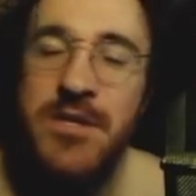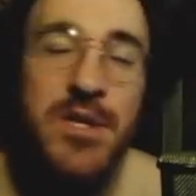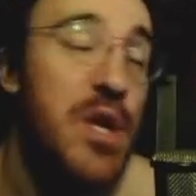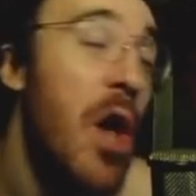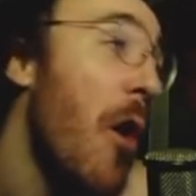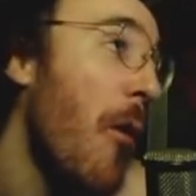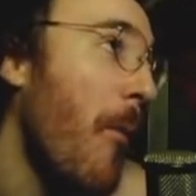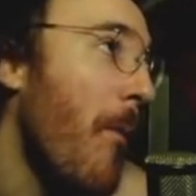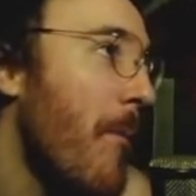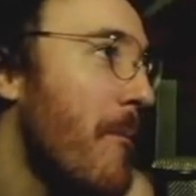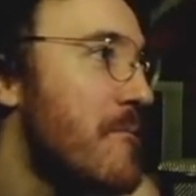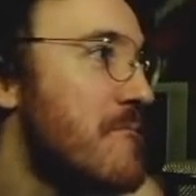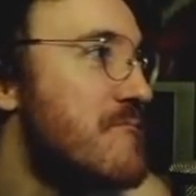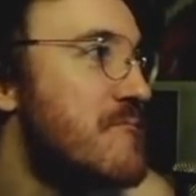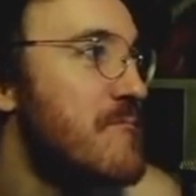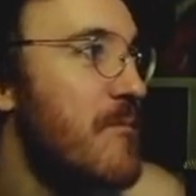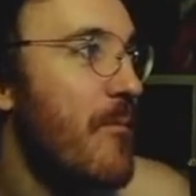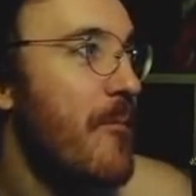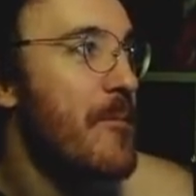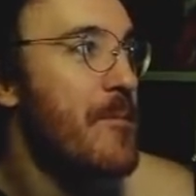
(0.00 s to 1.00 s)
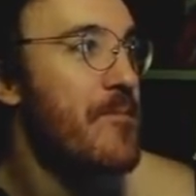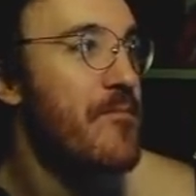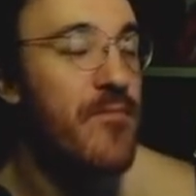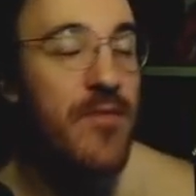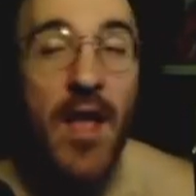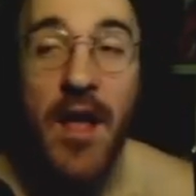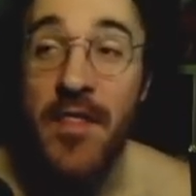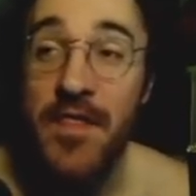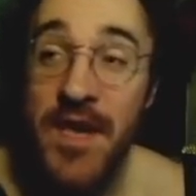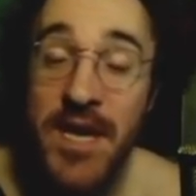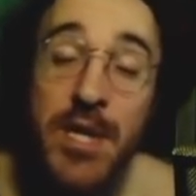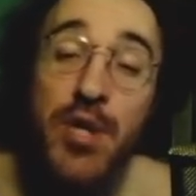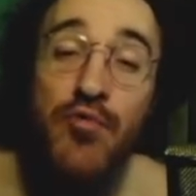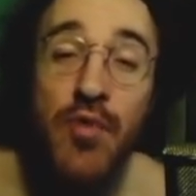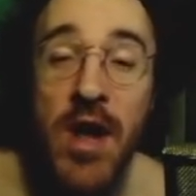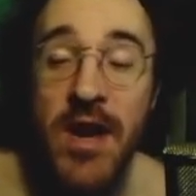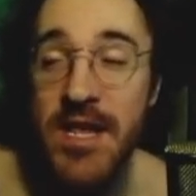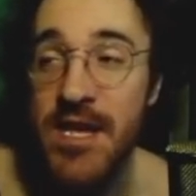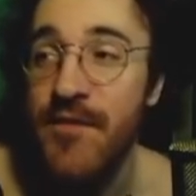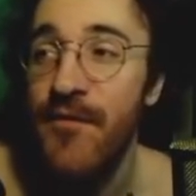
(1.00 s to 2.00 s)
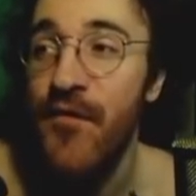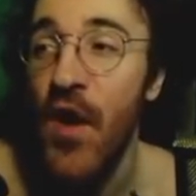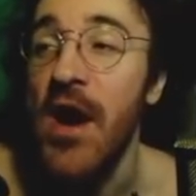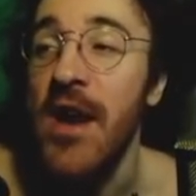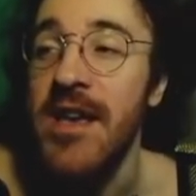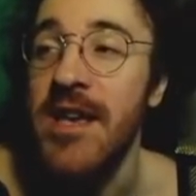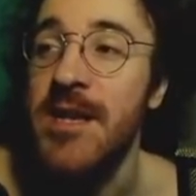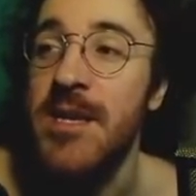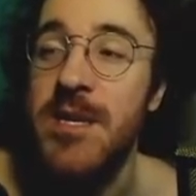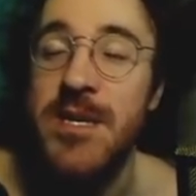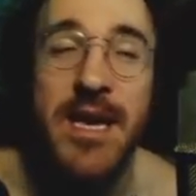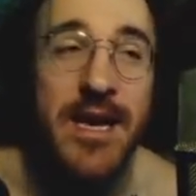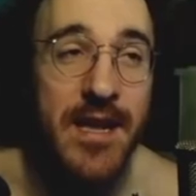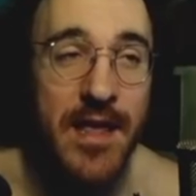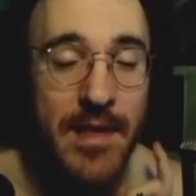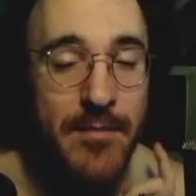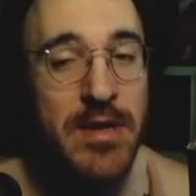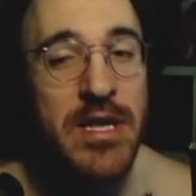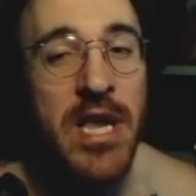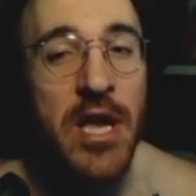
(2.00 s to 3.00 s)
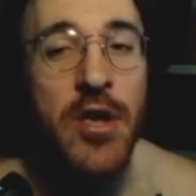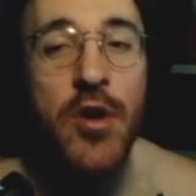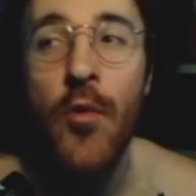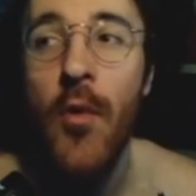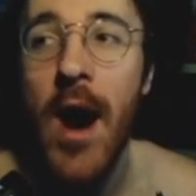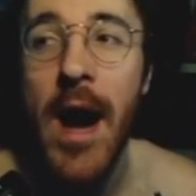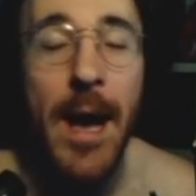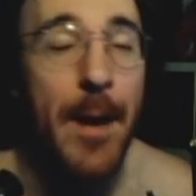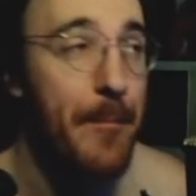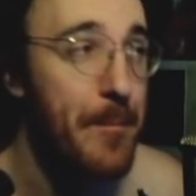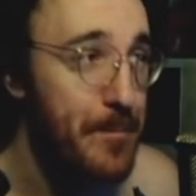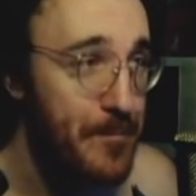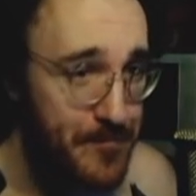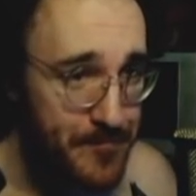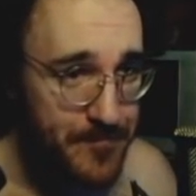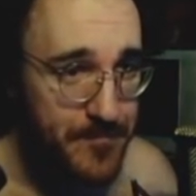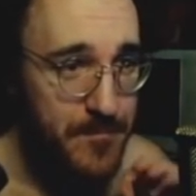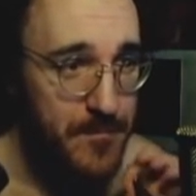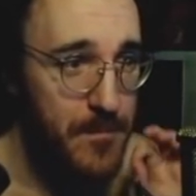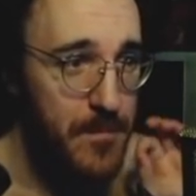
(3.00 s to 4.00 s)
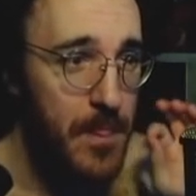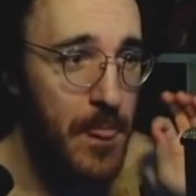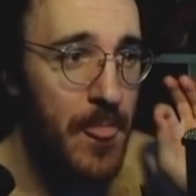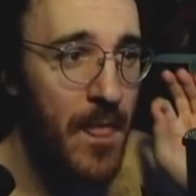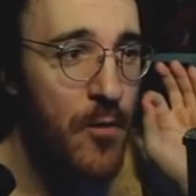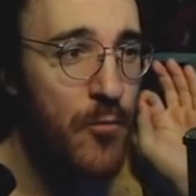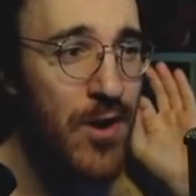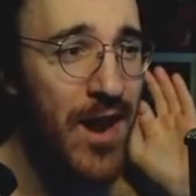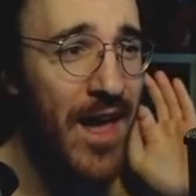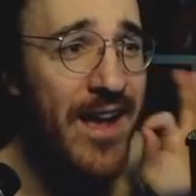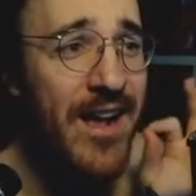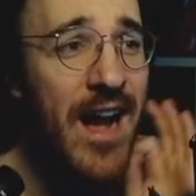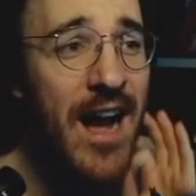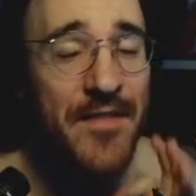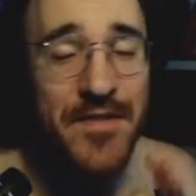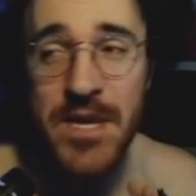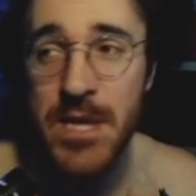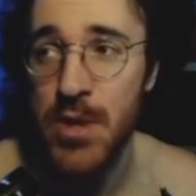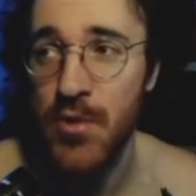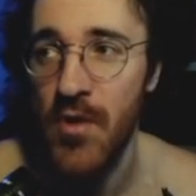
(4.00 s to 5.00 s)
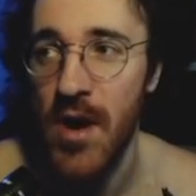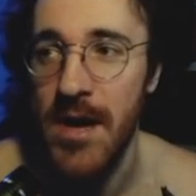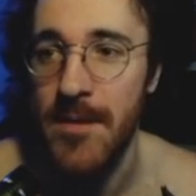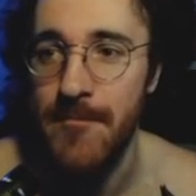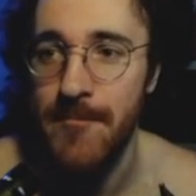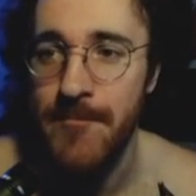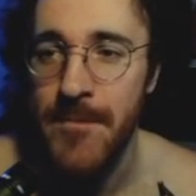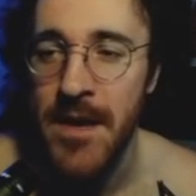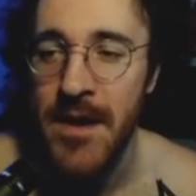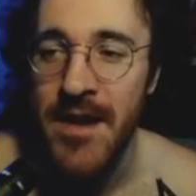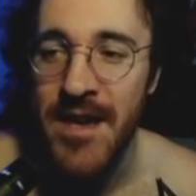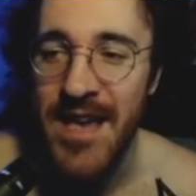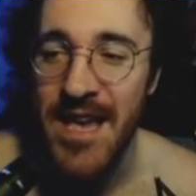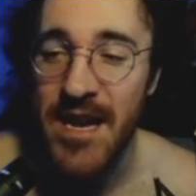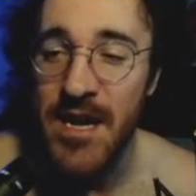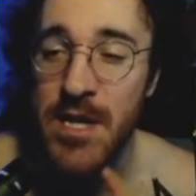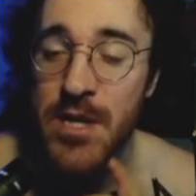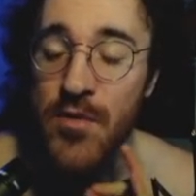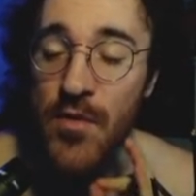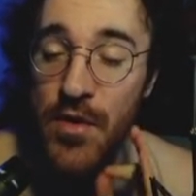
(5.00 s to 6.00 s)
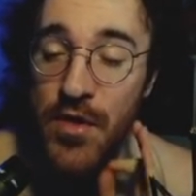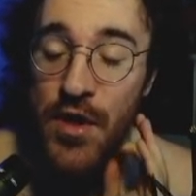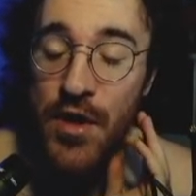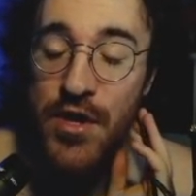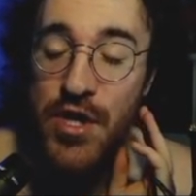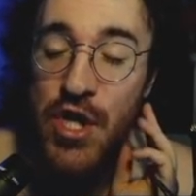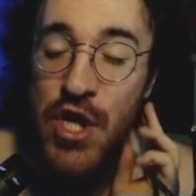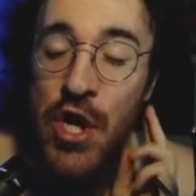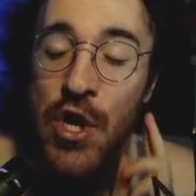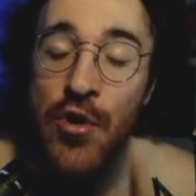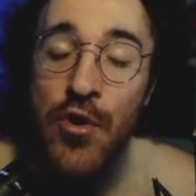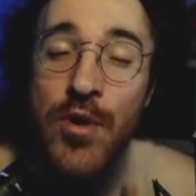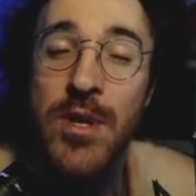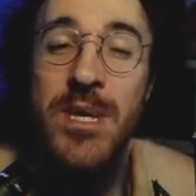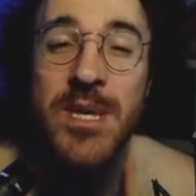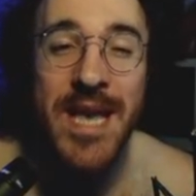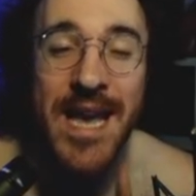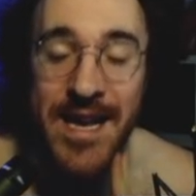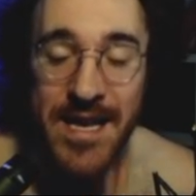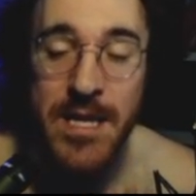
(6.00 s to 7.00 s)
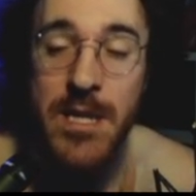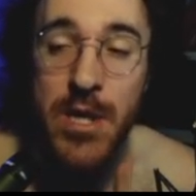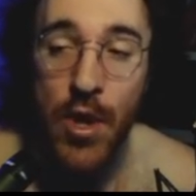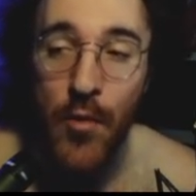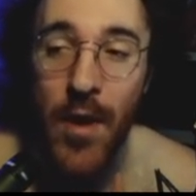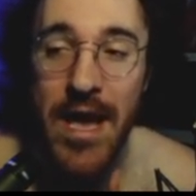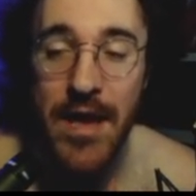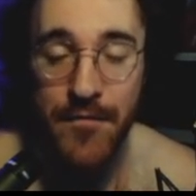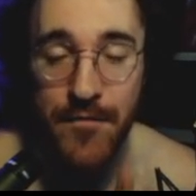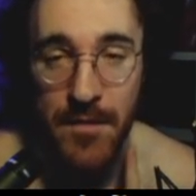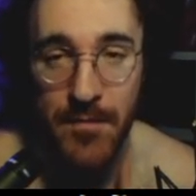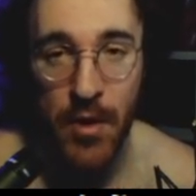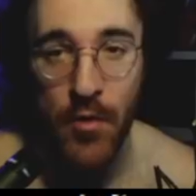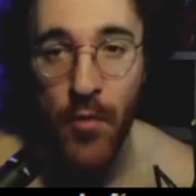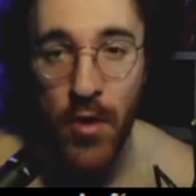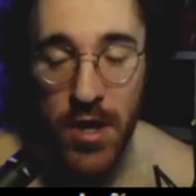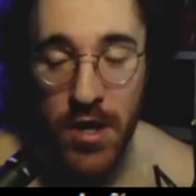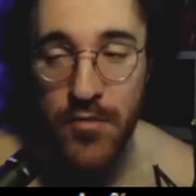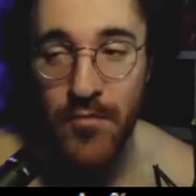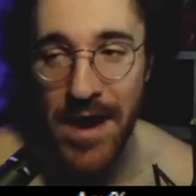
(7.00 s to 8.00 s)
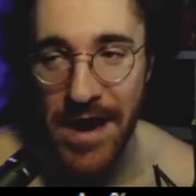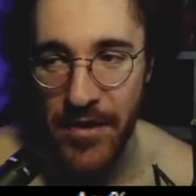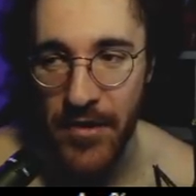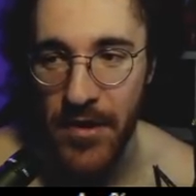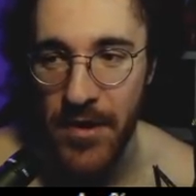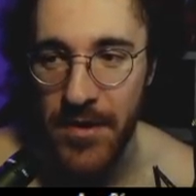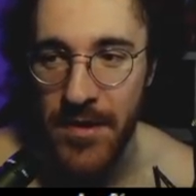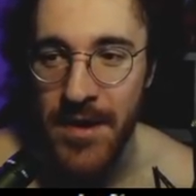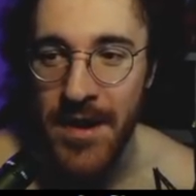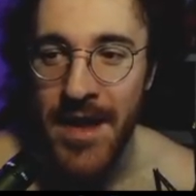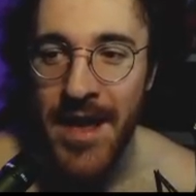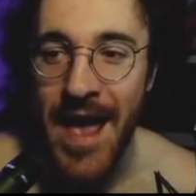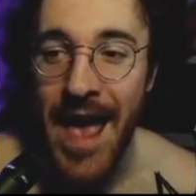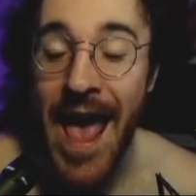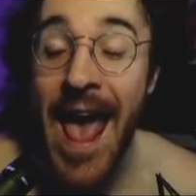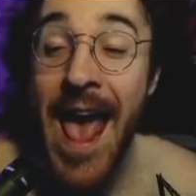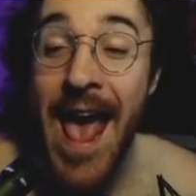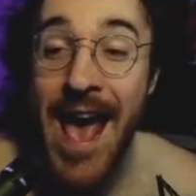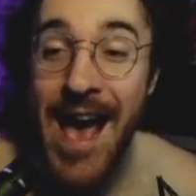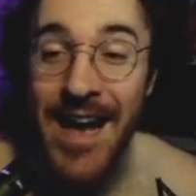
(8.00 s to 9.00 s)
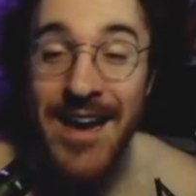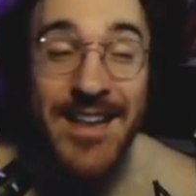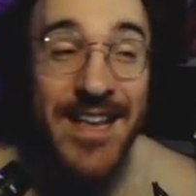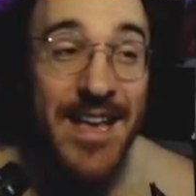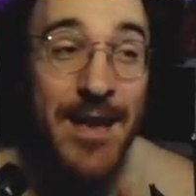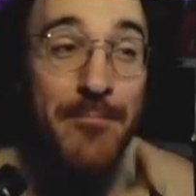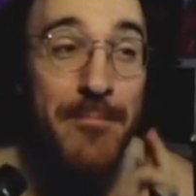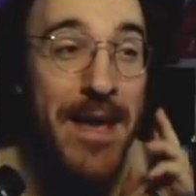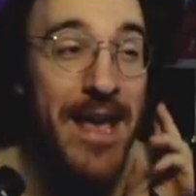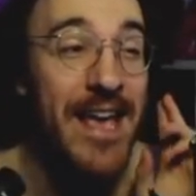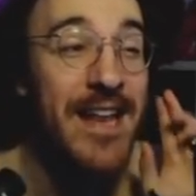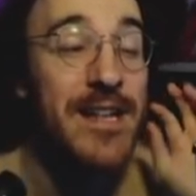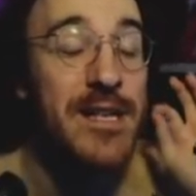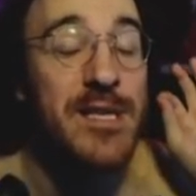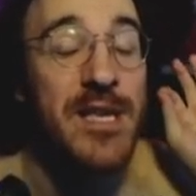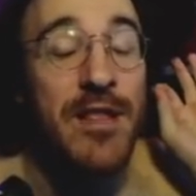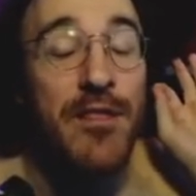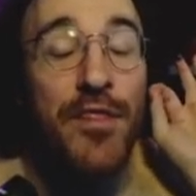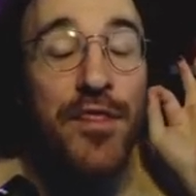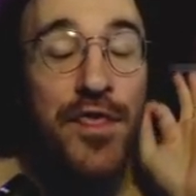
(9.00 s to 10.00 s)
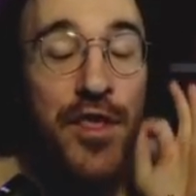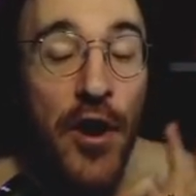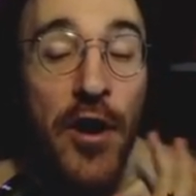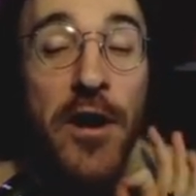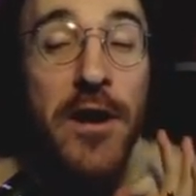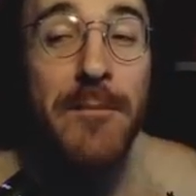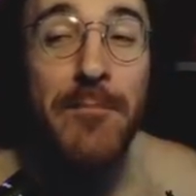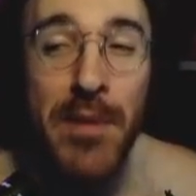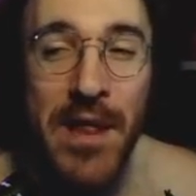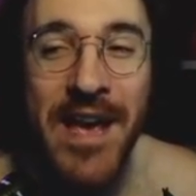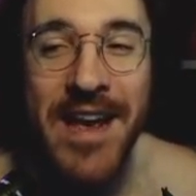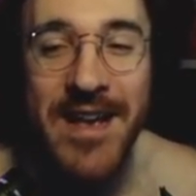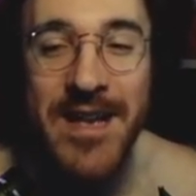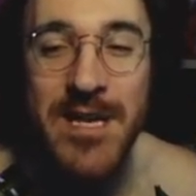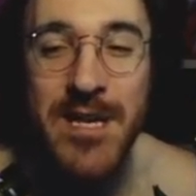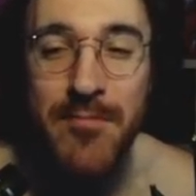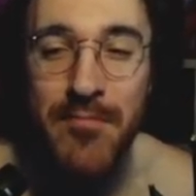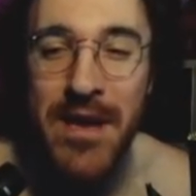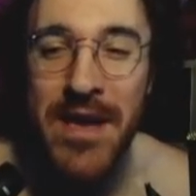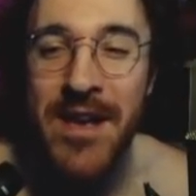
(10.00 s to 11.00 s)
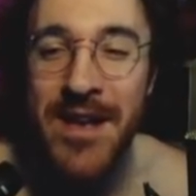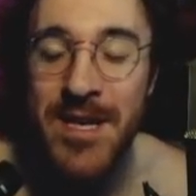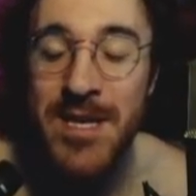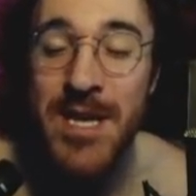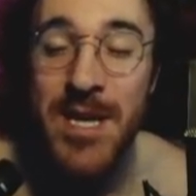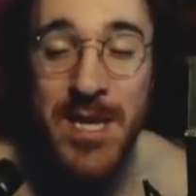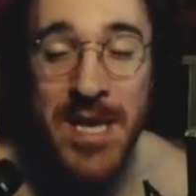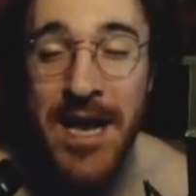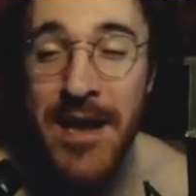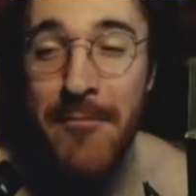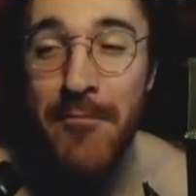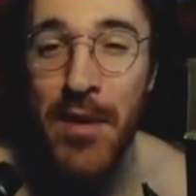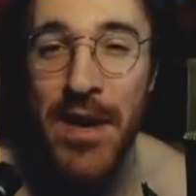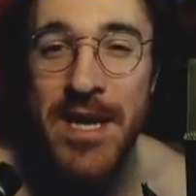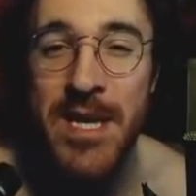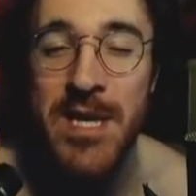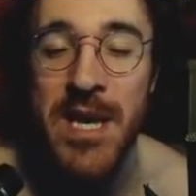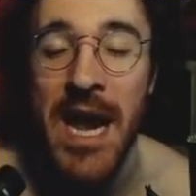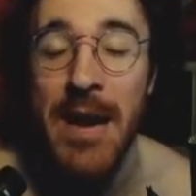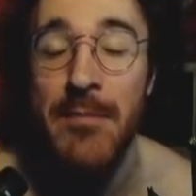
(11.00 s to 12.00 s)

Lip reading: So, this run is fucking sick, and let me tell you why. When I got this run, it is the 2 seconds away from the world record, and it is in third place because the second place